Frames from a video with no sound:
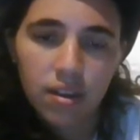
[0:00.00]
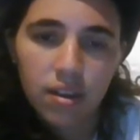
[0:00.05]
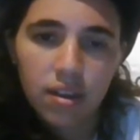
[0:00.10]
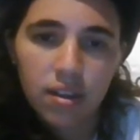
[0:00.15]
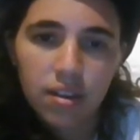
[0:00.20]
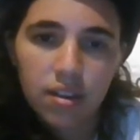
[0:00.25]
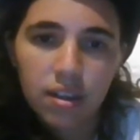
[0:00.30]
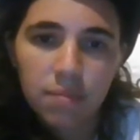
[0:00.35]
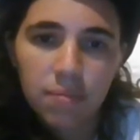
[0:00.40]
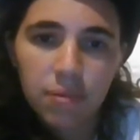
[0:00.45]

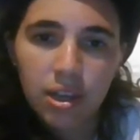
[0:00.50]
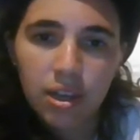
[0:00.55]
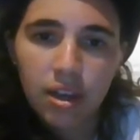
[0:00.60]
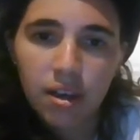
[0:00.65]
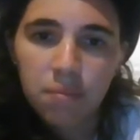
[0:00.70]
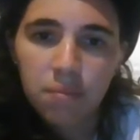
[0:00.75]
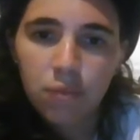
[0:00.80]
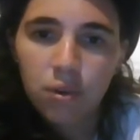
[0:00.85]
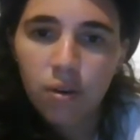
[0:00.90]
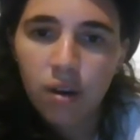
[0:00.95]
They
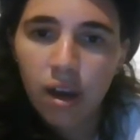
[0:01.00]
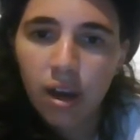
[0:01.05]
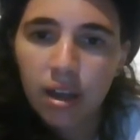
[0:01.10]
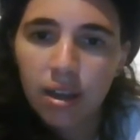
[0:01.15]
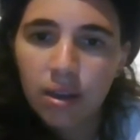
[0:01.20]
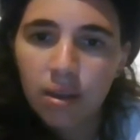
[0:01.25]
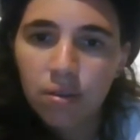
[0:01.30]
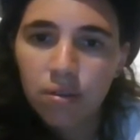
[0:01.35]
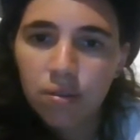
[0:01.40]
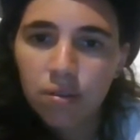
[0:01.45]
become more
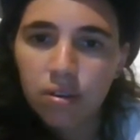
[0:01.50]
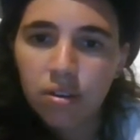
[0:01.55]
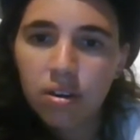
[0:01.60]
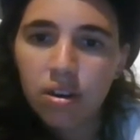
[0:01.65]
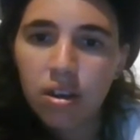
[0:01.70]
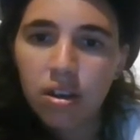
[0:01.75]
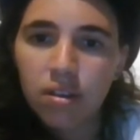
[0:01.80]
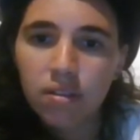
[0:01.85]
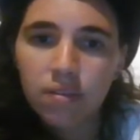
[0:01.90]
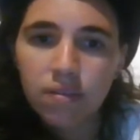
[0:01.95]
highly
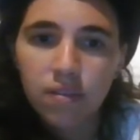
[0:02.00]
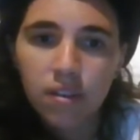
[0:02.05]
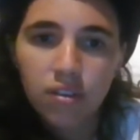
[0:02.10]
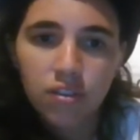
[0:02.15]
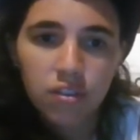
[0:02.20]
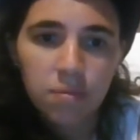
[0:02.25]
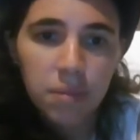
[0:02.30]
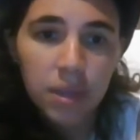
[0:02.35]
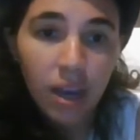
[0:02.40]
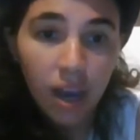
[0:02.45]
organized,
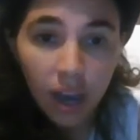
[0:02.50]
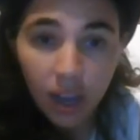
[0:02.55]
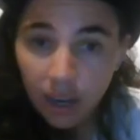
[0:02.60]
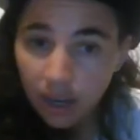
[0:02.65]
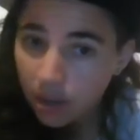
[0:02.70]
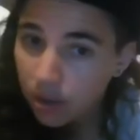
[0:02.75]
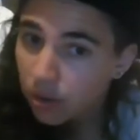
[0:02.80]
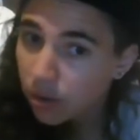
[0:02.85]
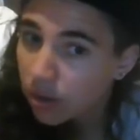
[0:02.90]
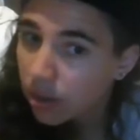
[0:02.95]
and to be
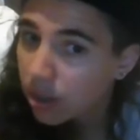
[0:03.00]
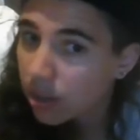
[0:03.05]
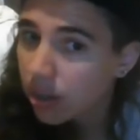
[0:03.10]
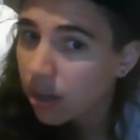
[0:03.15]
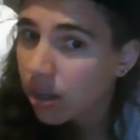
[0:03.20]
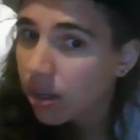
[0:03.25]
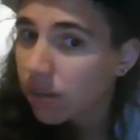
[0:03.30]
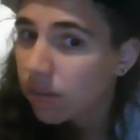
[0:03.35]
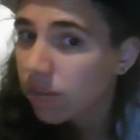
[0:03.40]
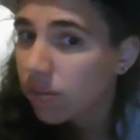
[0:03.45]
highly
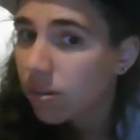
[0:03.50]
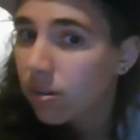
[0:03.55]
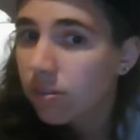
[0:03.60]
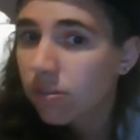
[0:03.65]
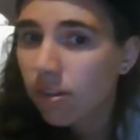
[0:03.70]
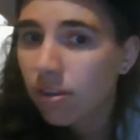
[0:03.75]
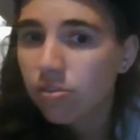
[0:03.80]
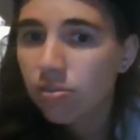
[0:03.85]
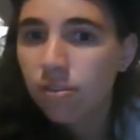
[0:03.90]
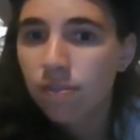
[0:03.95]
organized is,
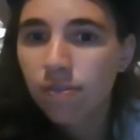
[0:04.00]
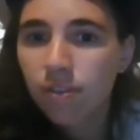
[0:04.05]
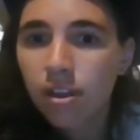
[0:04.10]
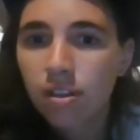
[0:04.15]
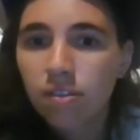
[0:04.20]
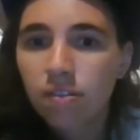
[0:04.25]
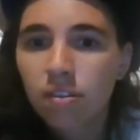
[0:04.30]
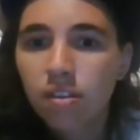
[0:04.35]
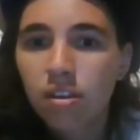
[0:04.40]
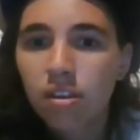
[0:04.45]
I should
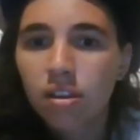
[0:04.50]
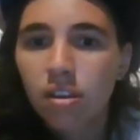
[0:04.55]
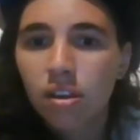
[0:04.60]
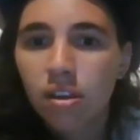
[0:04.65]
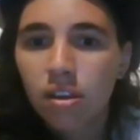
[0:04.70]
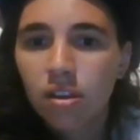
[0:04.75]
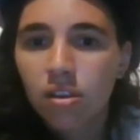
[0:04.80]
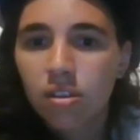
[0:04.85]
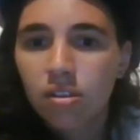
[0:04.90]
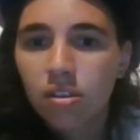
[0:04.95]
fancy,
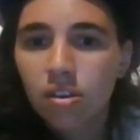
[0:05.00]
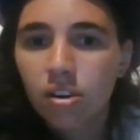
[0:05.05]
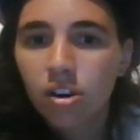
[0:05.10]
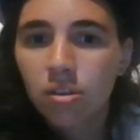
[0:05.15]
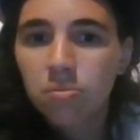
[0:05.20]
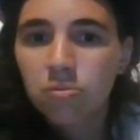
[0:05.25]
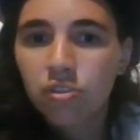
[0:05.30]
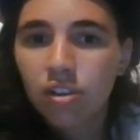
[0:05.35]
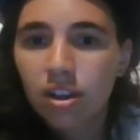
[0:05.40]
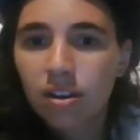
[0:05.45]
the
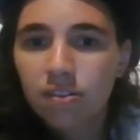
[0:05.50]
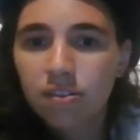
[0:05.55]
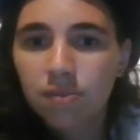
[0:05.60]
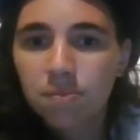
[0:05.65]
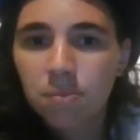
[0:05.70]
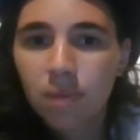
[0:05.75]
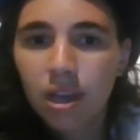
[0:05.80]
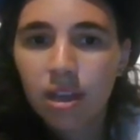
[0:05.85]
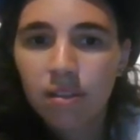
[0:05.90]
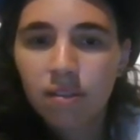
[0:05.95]
object of
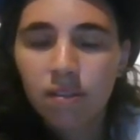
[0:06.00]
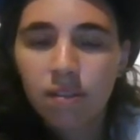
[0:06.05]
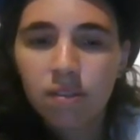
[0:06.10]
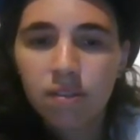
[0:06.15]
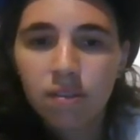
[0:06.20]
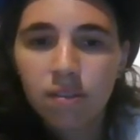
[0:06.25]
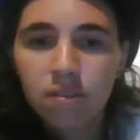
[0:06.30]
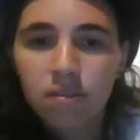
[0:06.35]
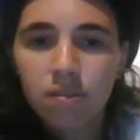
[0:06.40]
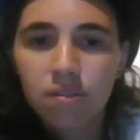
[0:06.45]
man's
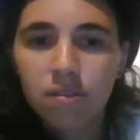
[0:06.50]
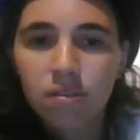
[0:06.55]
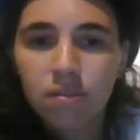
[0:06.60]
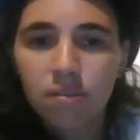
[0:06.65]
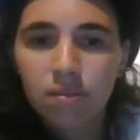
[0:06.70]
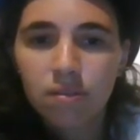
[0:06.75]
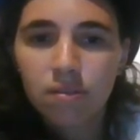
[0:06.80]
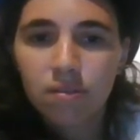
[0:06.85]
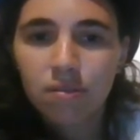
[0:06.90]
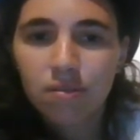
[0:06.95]

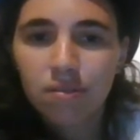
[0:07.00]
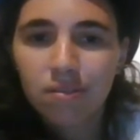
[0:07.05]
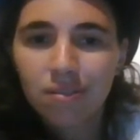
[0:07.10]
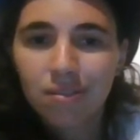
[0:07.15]
existence.